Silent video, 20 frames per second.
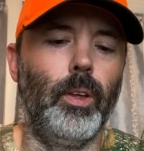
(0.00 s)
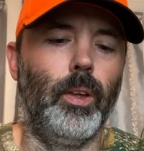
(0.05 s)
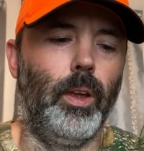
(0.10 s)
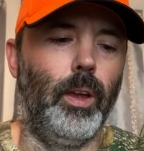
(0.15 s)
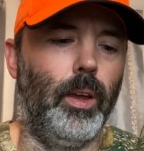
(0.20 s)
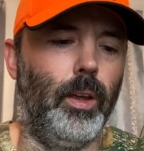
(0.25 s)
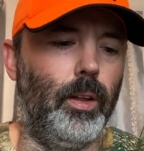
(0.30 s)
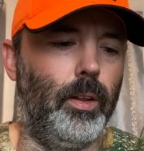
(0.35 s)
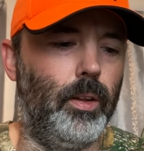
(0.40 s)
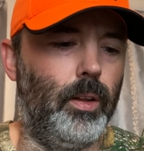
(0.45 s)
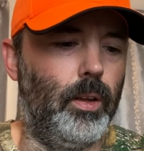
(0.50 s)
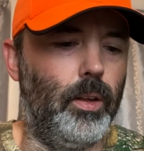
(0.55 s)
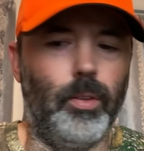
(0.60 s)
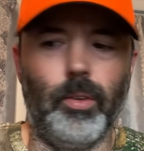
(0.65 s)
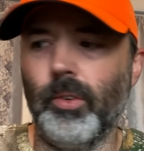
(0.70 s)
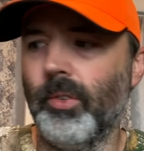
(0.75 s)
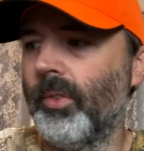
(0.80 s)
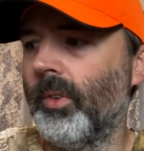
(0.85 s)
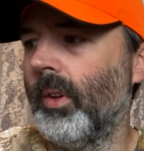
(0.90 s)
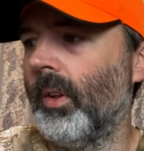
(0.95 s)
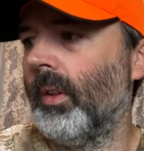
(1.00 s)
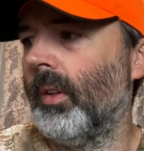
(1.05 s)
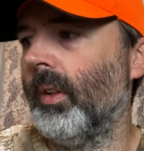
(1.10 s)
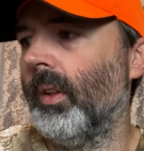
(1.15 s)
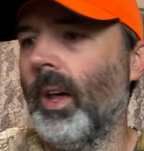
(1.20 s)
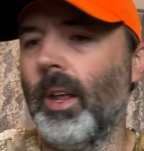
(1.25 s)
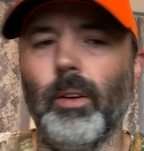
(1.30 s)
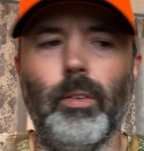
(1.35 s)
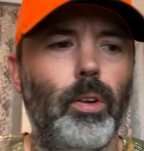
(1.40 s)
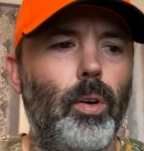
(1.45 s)
and
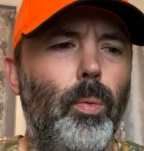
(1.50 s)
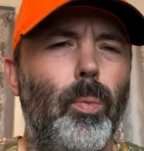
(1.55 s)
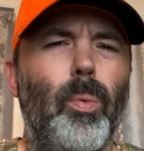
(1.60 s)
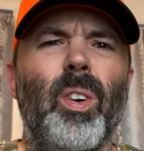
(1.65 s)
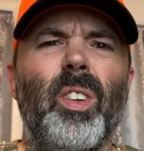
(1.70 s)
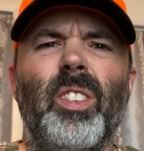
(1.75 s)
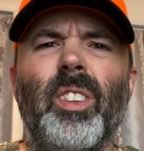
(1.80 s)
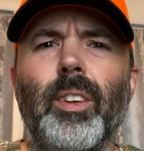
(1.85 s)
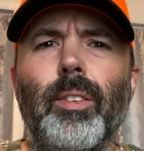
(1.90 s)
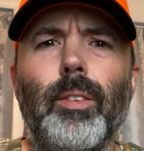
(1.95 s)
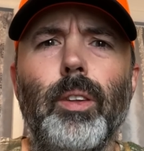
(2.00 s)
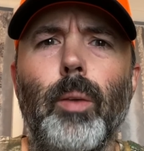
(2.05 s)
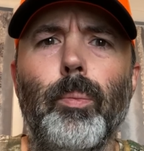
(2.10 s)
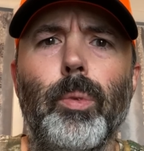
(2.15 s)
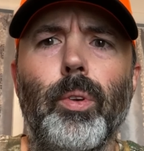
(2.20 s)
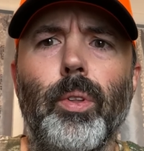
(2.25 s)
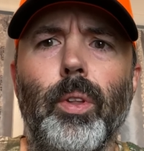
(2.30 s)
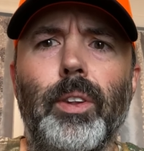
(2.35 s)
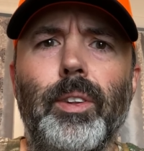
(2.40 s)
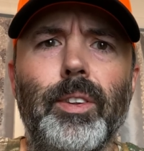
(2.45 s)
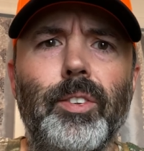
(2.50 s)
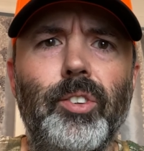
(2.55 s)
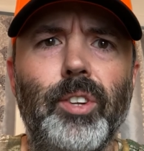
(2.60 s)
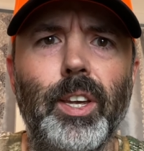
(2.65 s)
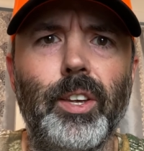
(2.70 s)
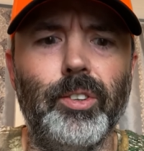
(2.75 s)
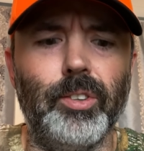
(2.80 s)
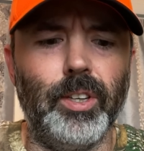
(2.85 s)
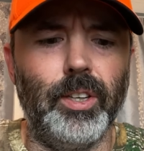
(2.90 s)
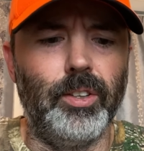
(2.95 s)
I don't know what the
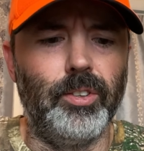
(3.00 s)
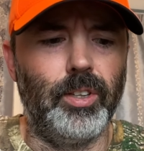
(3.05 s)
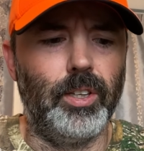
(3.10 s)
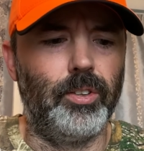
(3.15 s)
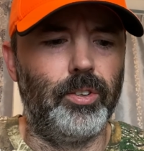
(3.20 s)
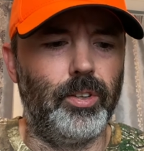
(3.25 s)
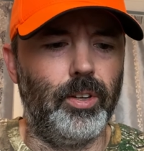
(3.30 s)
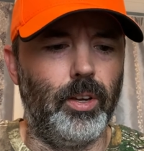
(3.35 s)
6 is. It's